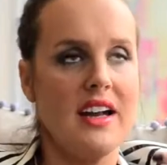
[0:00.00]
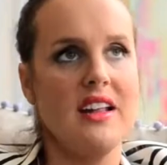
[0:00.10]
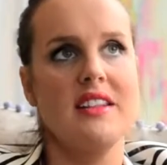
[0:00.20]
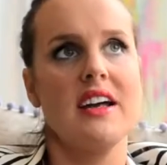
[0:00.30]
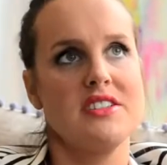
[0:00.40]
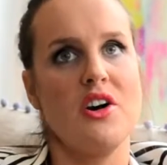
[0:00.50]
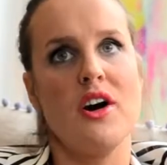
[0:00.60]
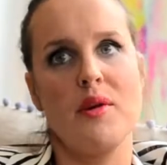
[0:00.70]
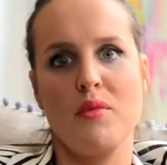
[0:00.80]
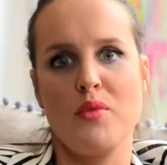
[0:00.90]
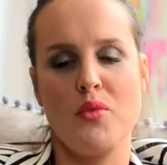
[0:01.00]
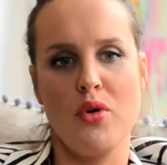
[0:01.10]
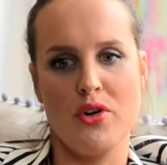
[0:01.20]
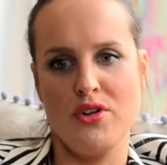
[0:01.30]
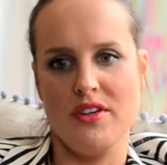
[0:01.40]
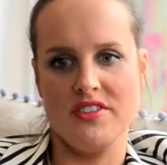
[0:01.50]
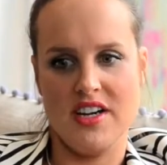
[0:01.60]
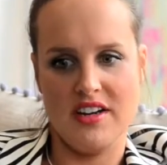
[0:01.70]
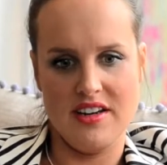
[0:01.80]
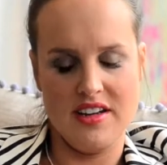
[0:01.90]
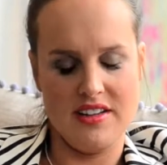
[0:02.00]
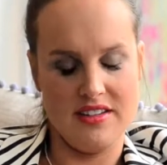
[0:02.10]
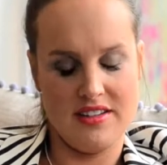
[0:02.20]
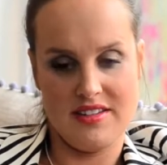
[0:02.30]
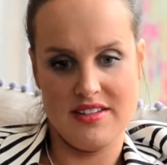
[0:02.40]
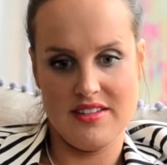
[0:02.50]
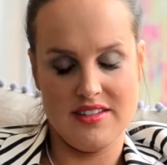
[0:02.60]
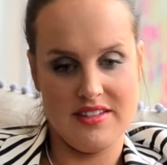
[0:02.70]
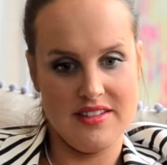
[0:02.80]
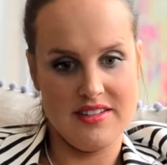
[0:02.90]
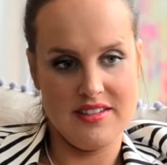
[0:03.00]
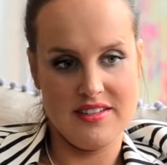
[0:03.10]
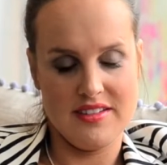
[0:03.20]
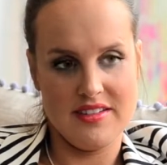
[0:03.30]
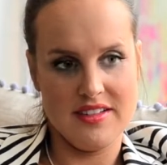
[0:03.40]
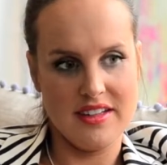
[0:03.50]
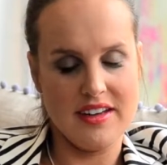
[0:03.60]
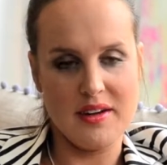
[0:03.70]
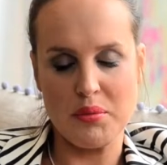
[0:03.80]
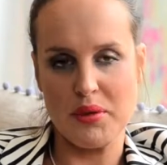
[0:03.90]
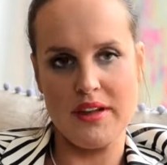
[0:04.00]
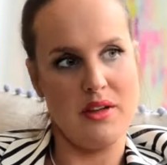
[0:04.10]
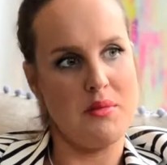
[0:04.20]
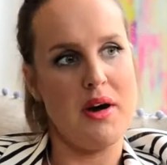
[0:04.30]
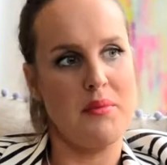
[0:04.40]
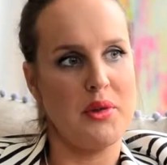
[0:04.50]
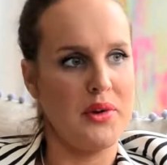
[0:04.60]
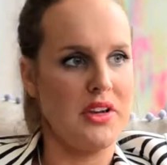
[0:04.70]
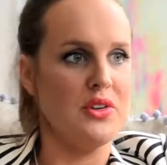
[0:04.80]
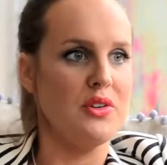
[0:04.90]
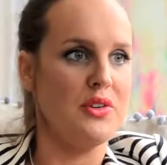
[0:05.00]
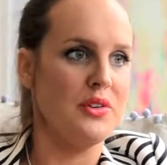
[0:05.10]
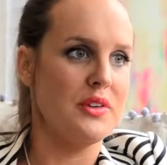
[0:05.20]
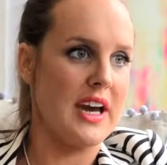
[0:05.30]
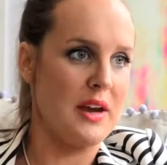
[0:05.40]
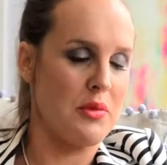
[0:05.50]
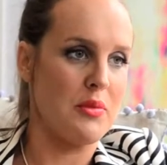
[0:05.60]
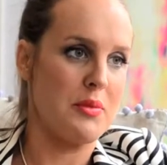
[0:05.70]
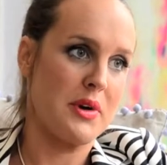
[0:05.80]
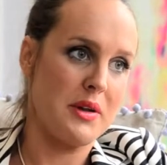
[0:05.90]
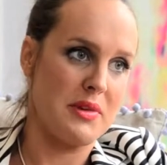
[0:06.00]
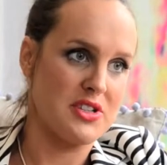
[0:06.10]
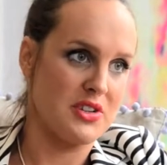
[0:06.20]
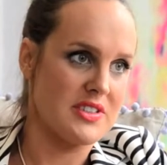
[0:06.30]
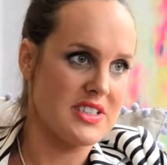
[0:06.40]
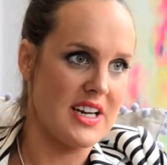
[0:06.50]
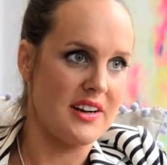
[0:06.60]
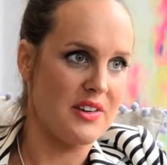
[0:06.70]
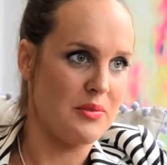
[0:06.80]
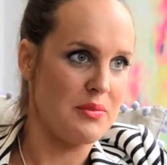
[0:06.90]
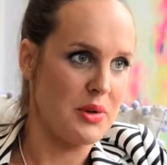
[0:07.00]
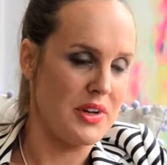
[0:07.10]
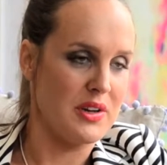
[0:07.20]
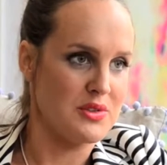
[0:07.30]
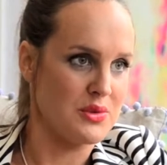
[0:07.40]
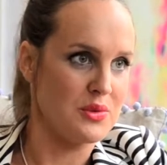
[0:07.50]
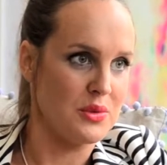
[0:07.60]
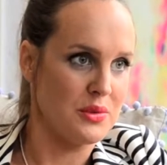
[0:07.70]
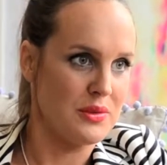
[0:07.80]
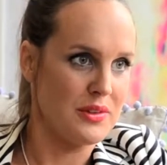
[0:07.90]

And in that time, what you have done is completely mind-blowing. You came home and pretty much got started on building a school